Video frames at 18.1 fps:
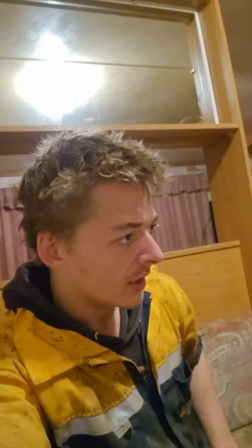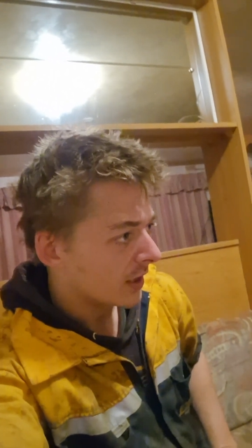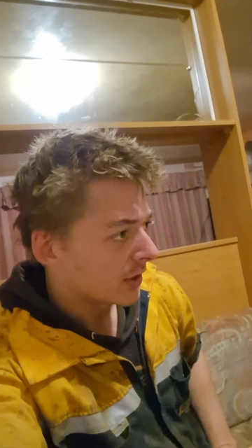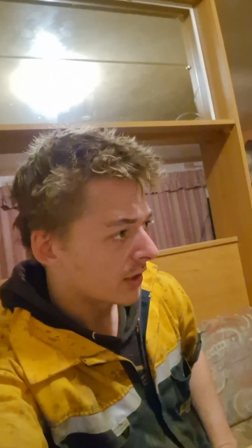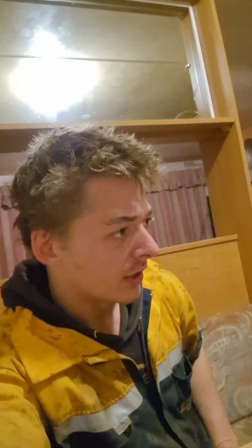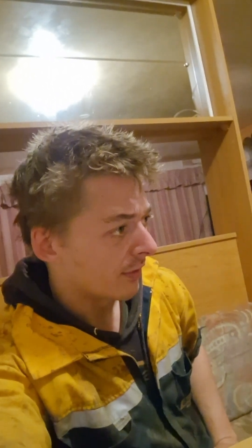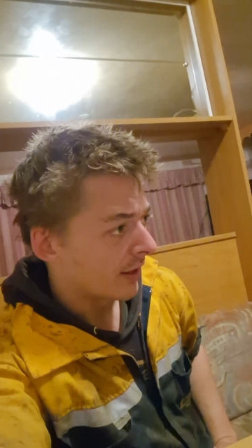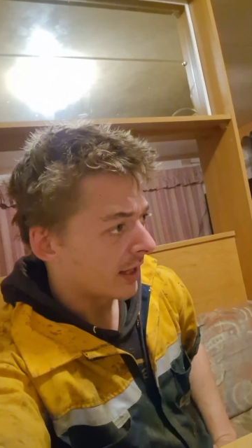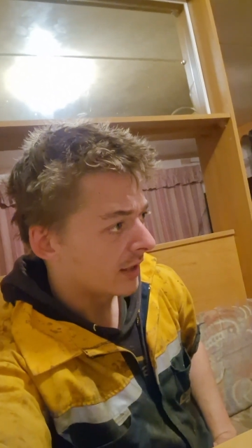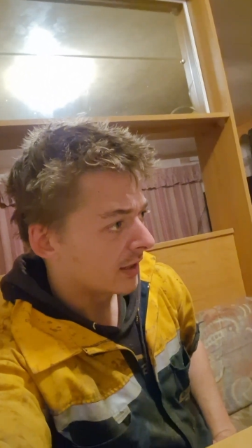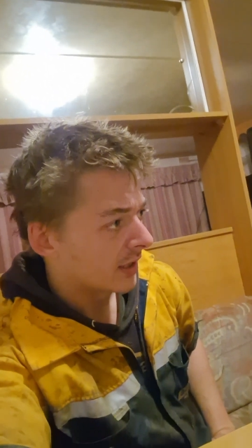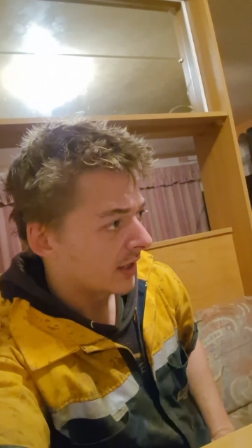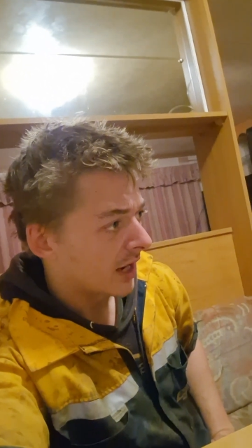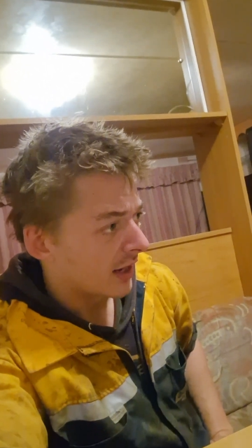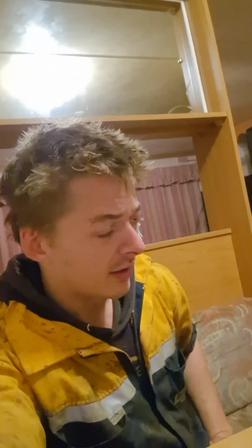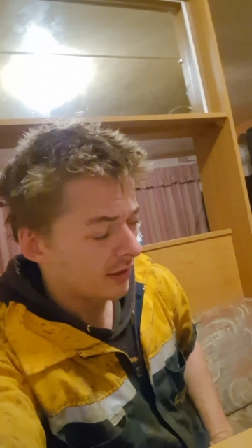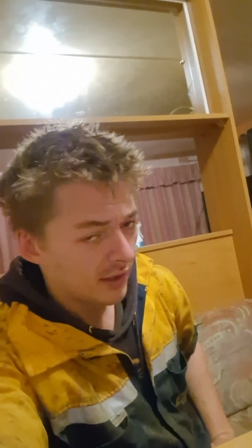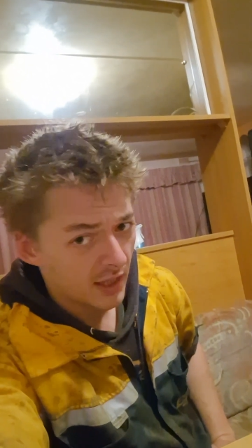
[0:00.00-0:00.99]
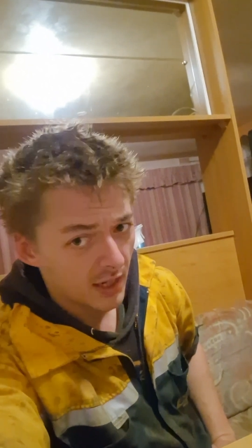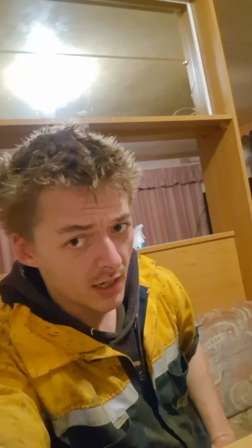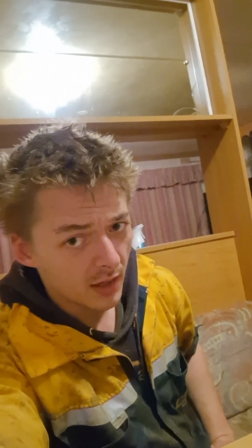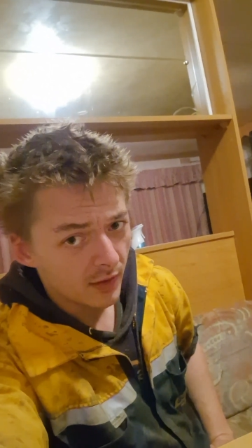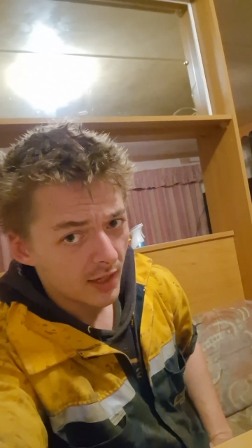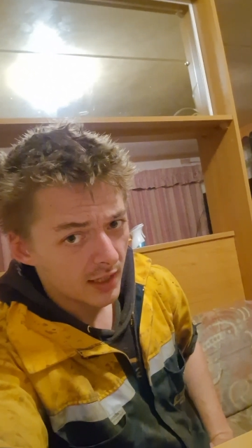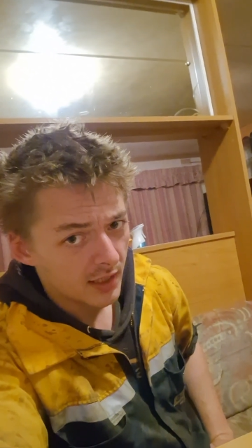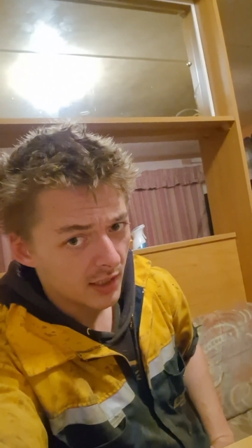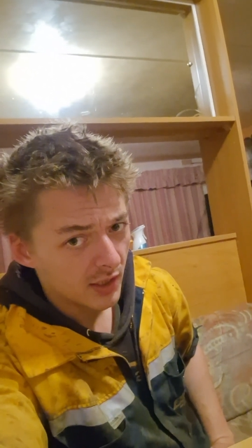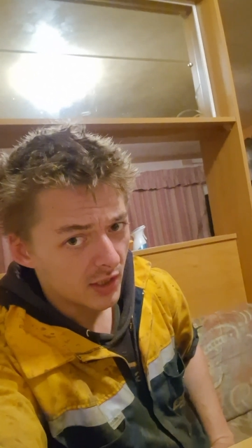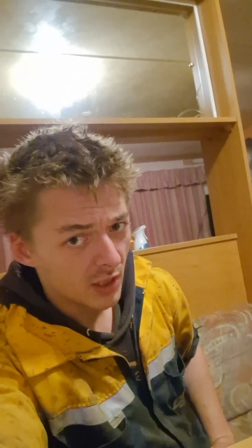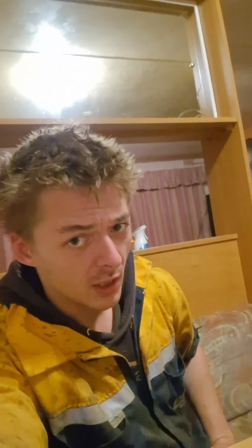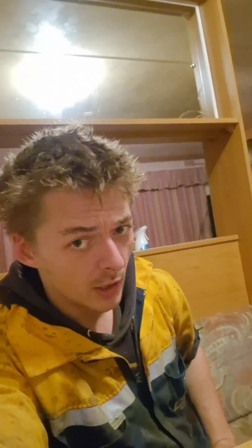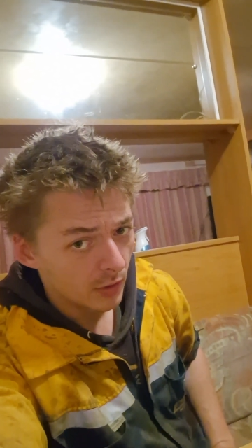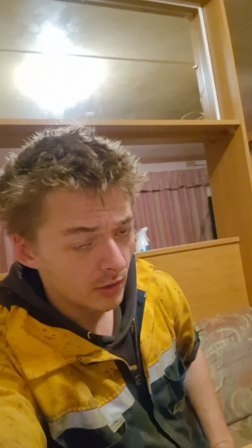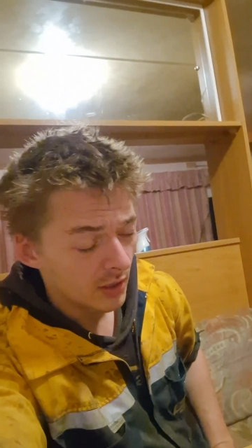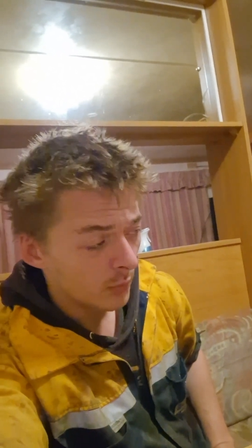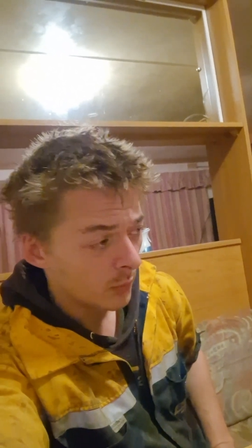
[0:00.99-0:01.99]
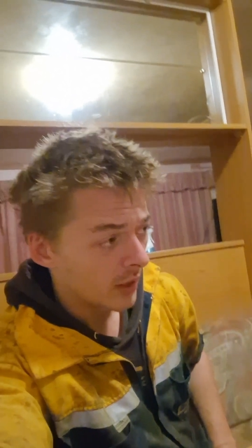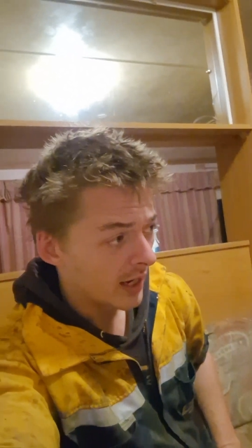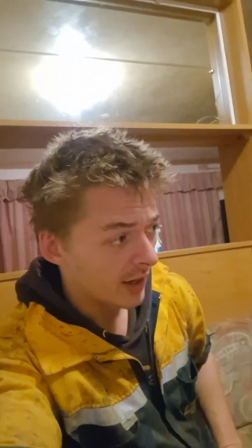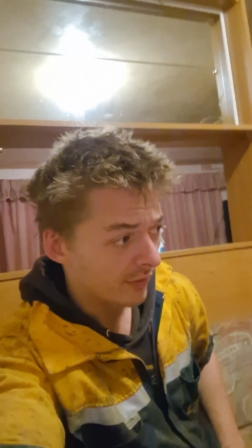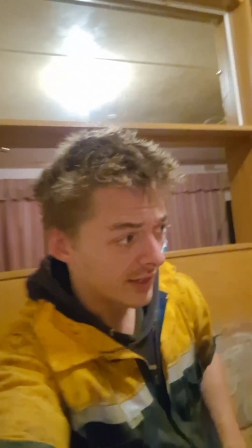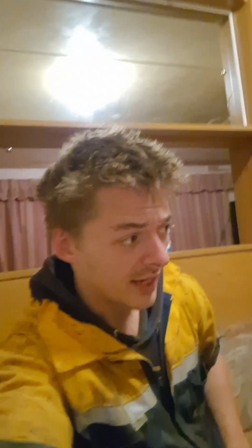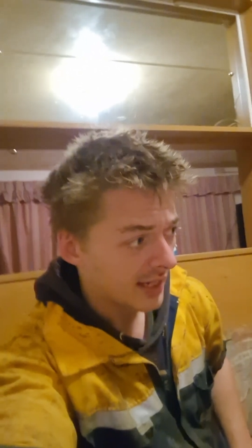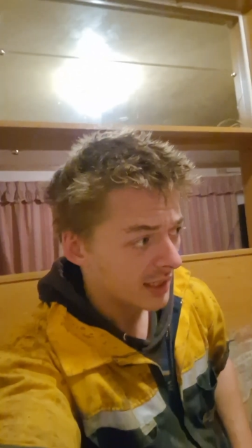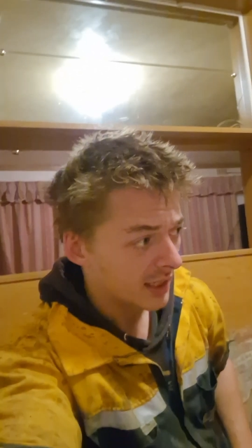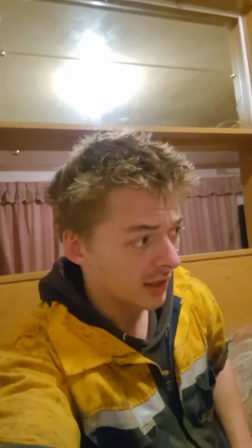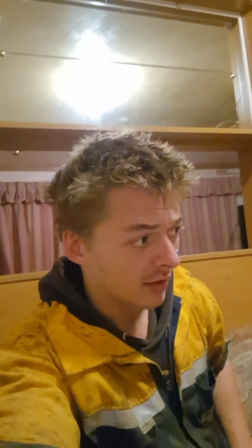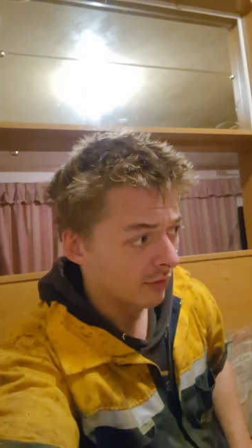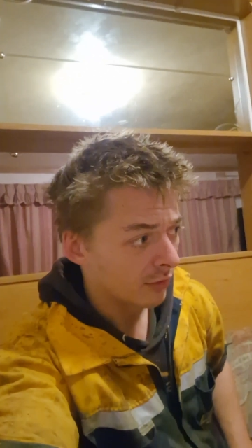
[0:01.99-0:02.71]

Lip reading: So that, I think that is the only way of getting